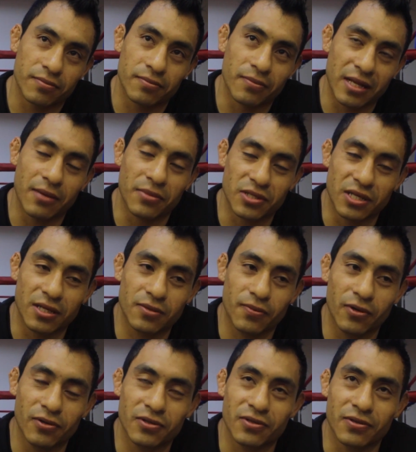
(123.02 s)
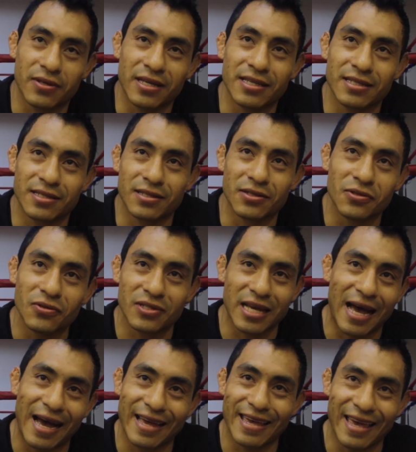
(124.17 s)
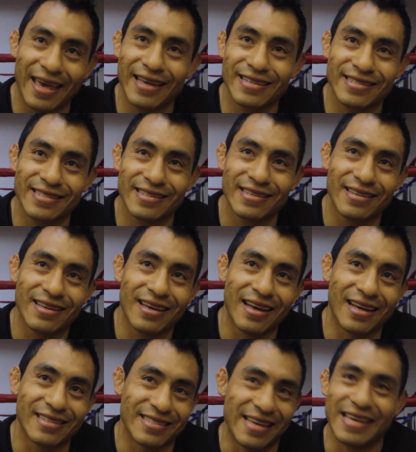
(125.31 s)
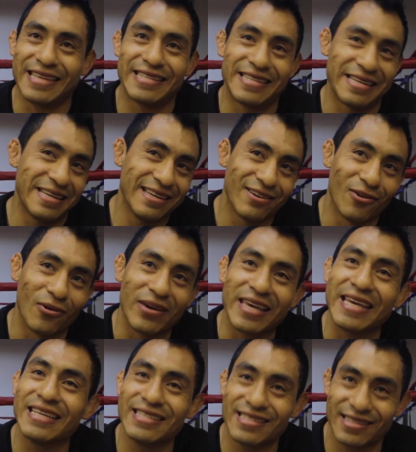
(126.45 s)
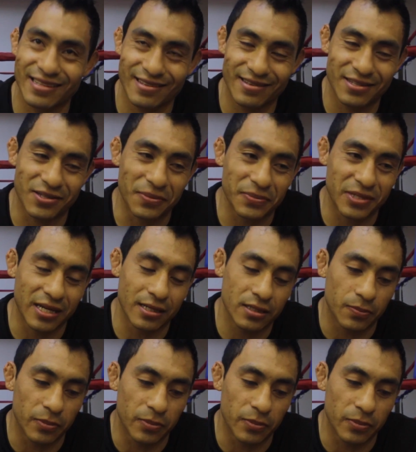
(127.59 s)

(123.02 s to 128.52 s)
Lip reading: My name is Israel, so they just use IS as Izzy or Iz sometimes.